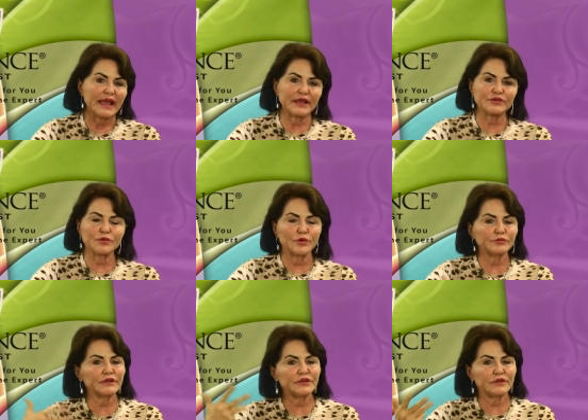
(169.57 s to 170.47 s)
and you
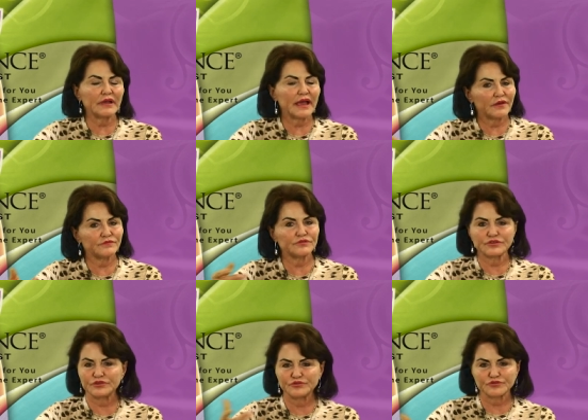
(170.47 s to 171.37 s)
only have
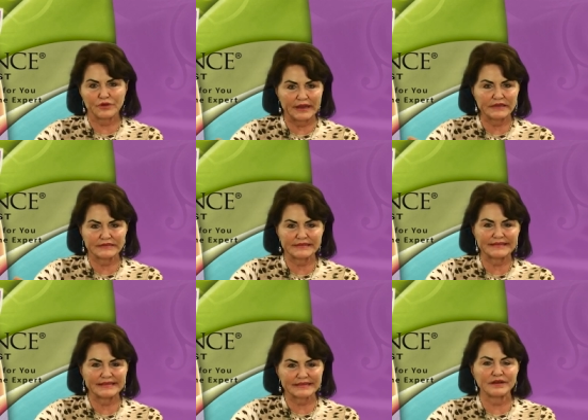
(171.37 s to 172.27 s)
two drinks that
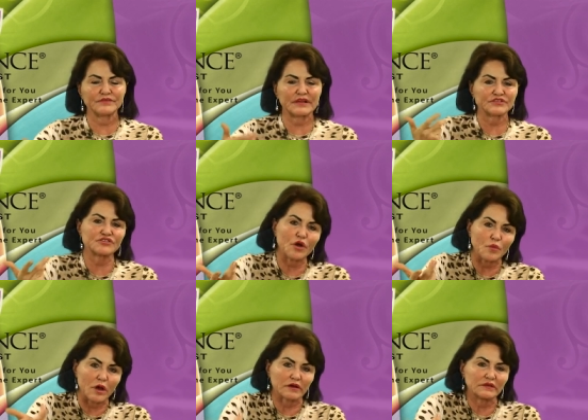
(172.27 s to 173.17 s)
taste kind of like salt
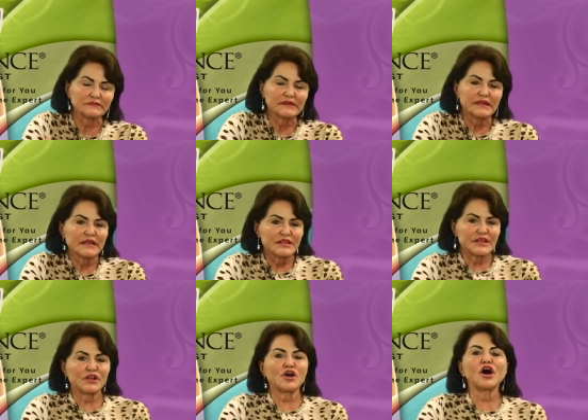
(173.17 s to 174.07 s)
water
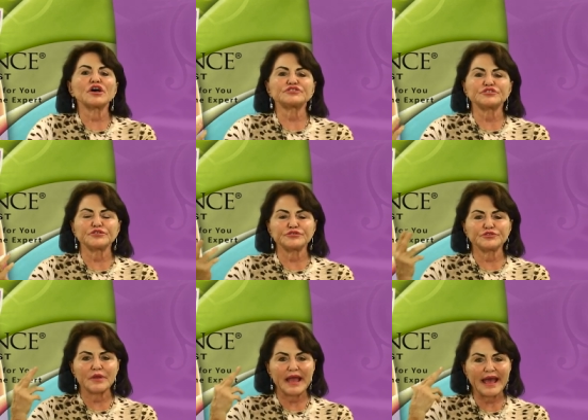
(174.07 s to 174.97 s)
that cause you
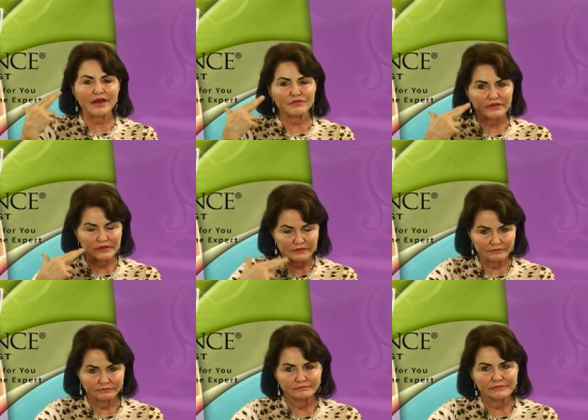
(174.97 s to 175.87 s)
to have
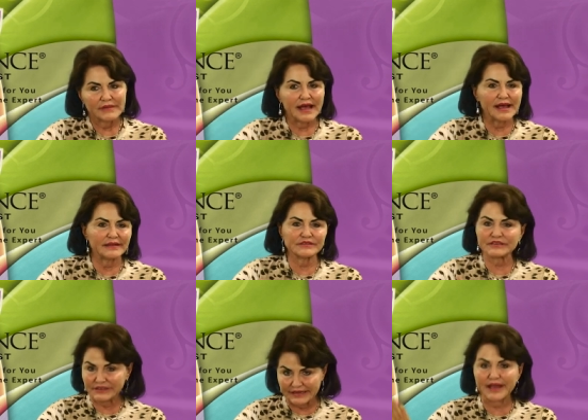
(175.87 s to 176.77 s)
uh, to
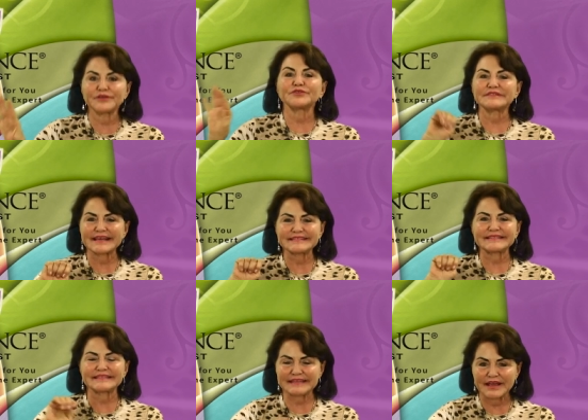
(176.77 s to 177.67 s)
clean out your
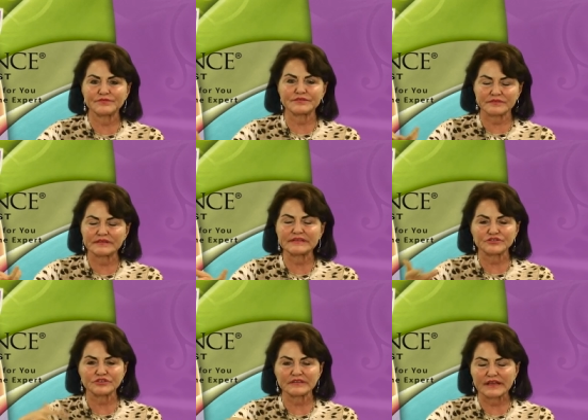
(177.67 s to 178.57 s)
intestines, to have
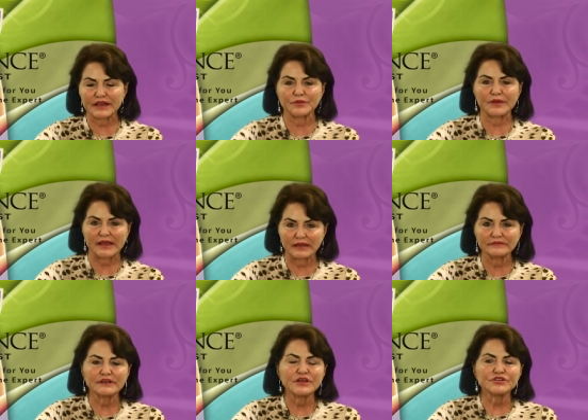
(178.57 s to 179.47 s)
essentially diarrhea,
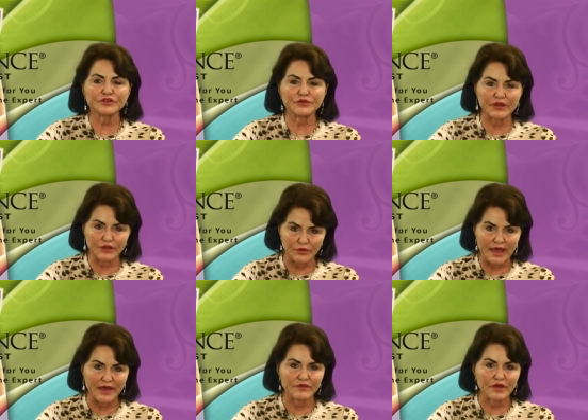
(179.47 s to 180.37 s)
so that you
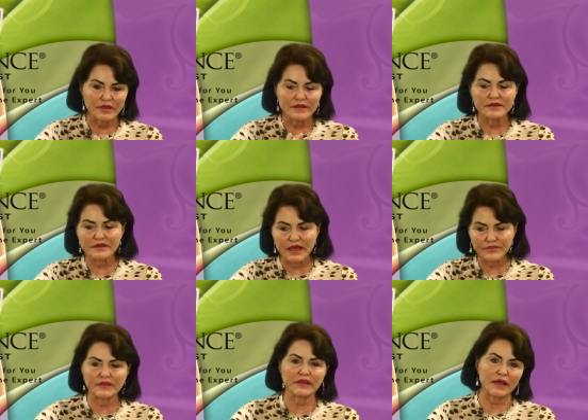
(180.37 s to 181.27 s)
have nothing